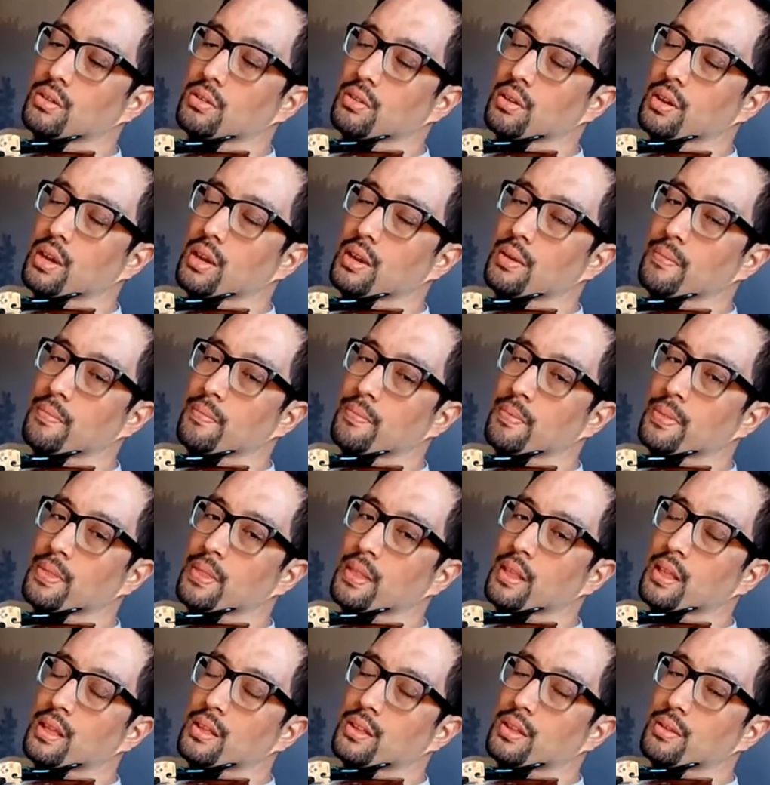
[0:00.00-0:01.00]
okay?
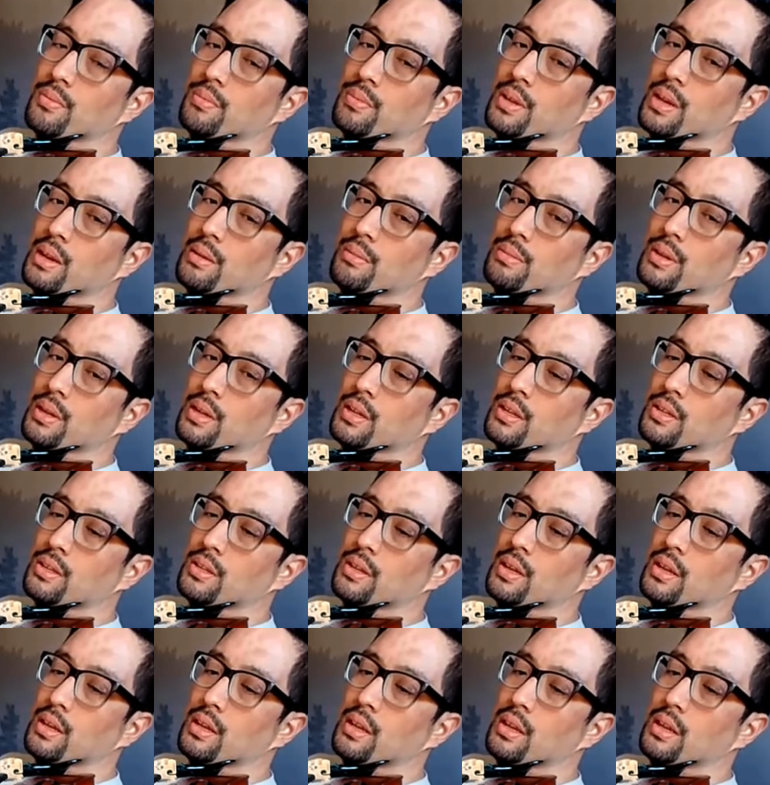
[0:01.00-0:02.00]
Sometimes I
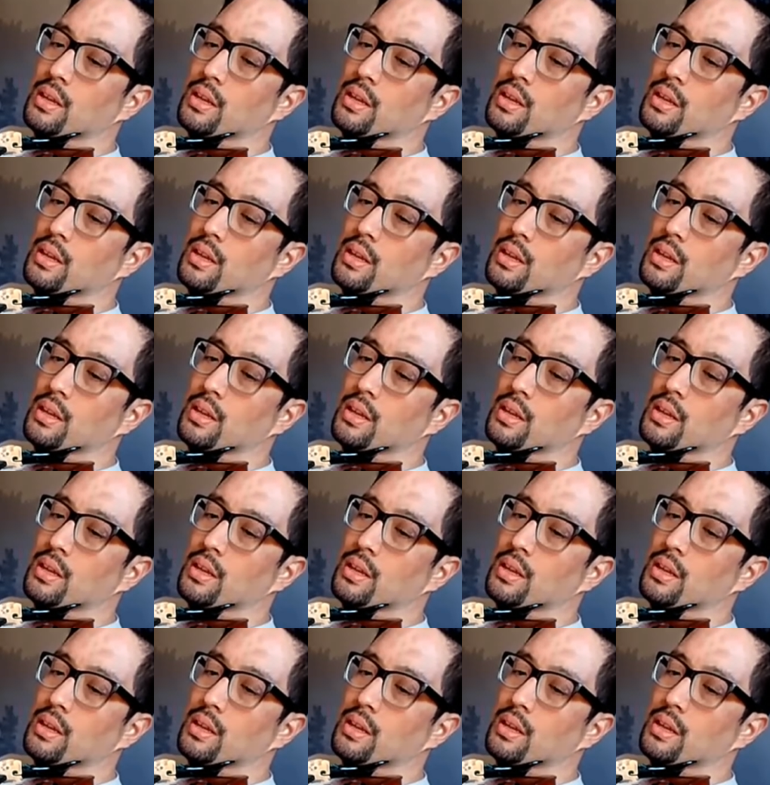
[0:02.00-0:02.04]
say